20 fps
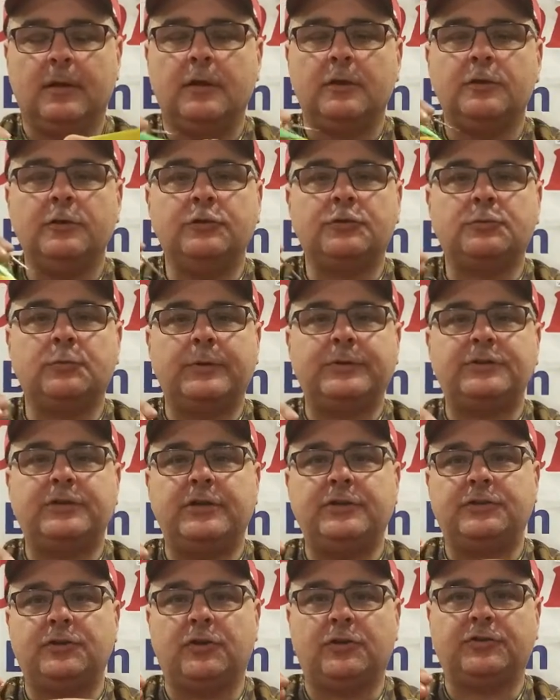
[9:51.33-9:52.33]
you switch
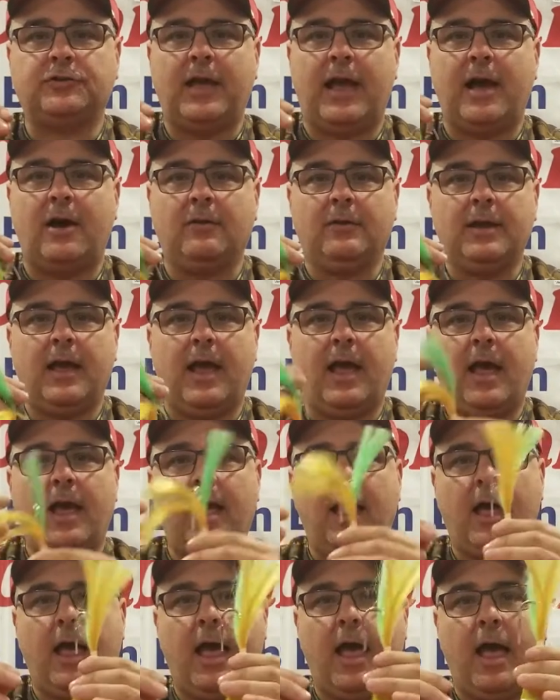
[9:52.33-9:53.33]
these hooks out.
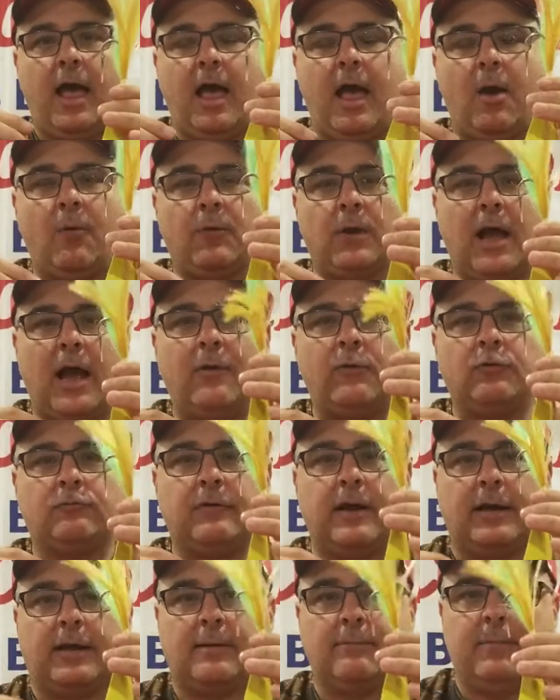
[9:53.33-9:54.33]
And what I would
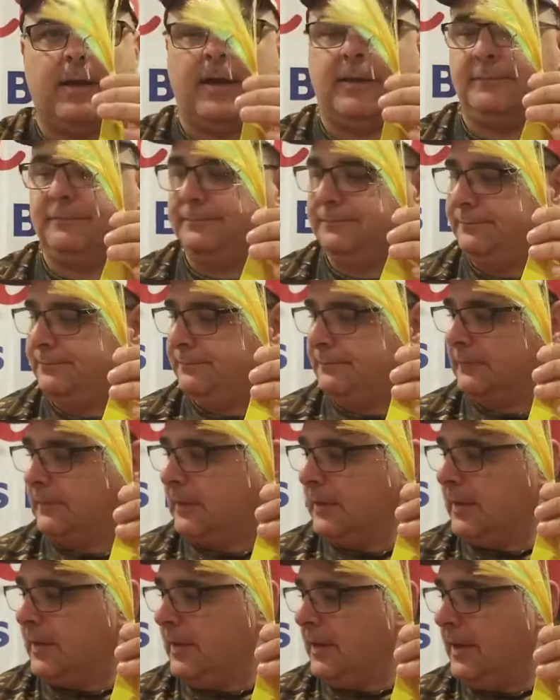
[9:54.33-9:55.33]
recommend
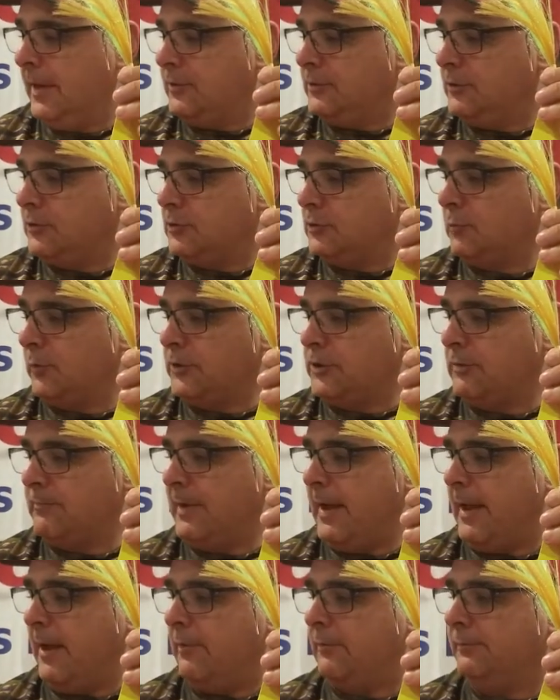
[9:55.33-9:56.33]
is you switch
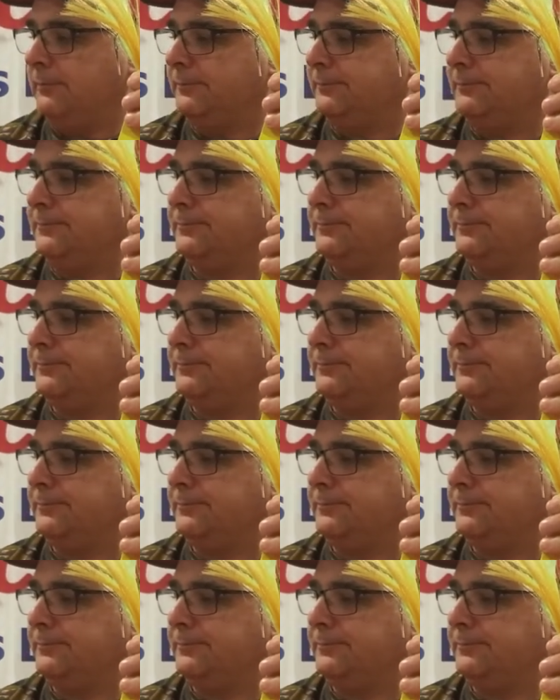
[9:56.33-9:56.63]
them out